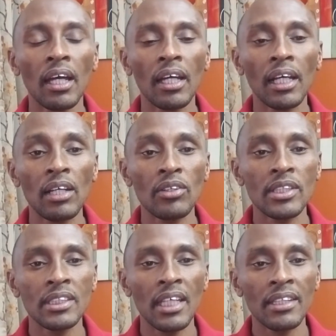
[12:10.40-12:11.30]

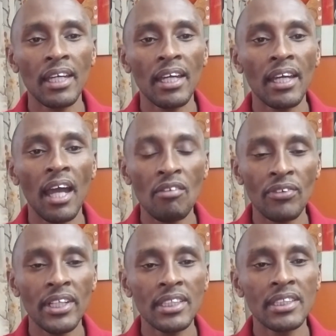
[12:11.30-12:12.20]
calories than the
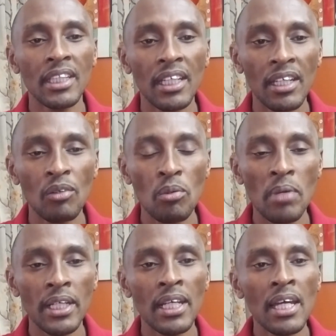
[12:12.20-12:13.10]
average
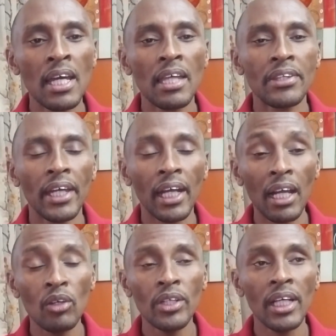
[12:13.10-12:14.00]
woman. The
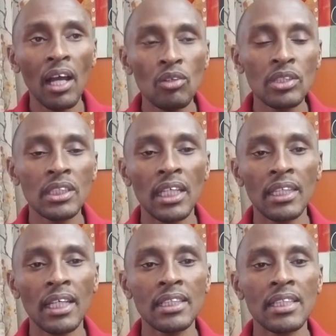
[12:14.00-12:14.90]
calorie count
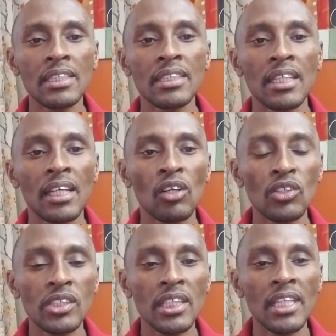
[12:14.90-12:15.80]
that is
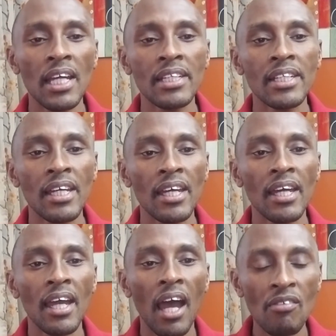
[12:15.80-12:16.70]
considered
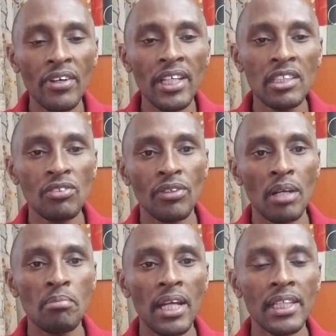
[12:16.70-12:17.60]
average for
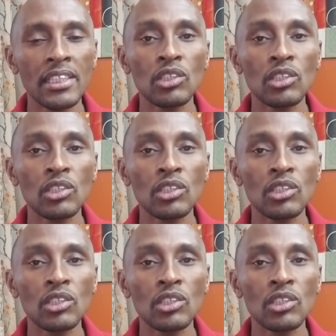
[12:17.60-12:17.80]
a man is